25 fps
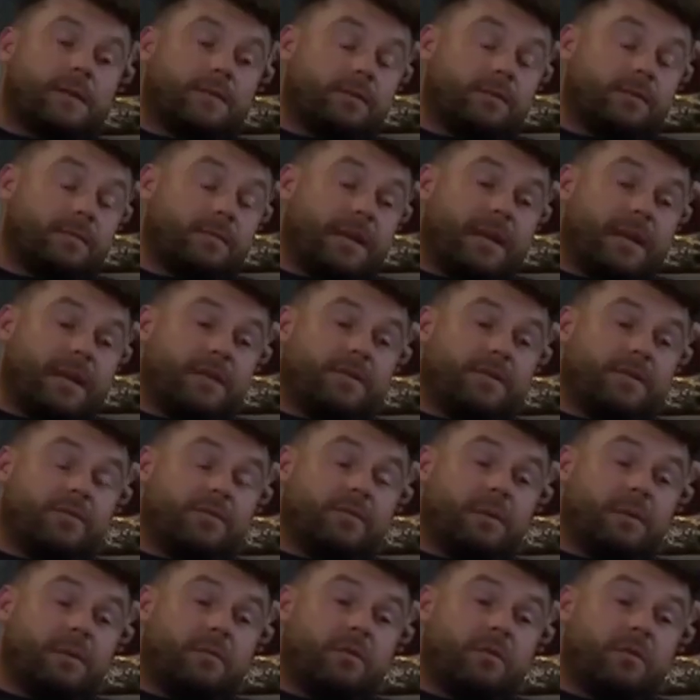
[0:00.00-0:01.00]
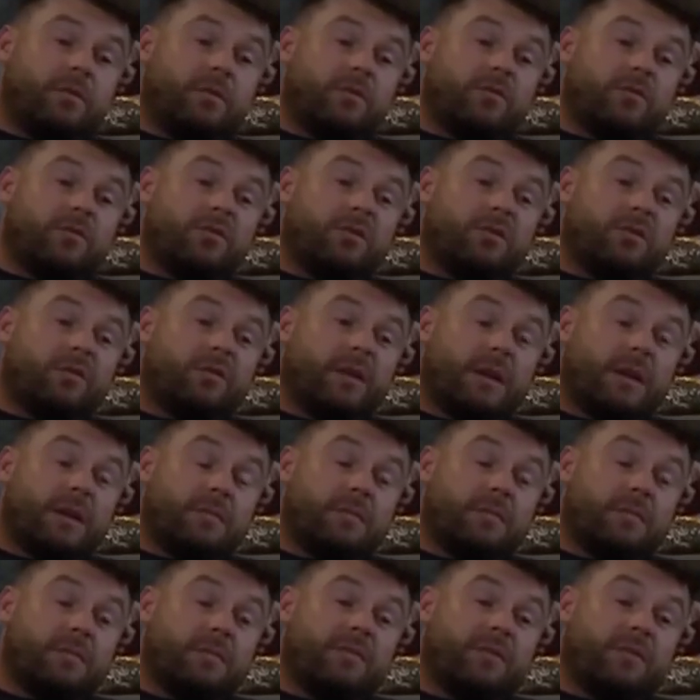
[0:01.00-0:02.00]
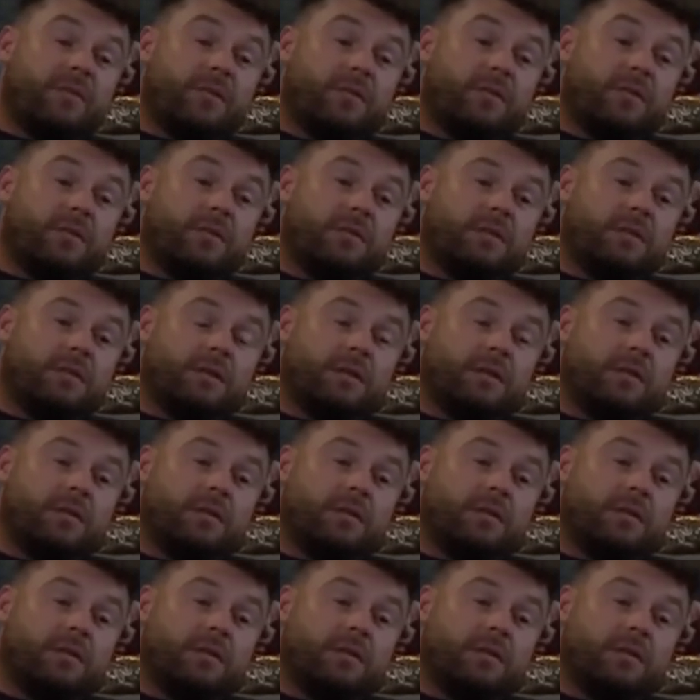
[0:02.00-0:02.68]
me ages to remember all the good stuff that happened before, you know?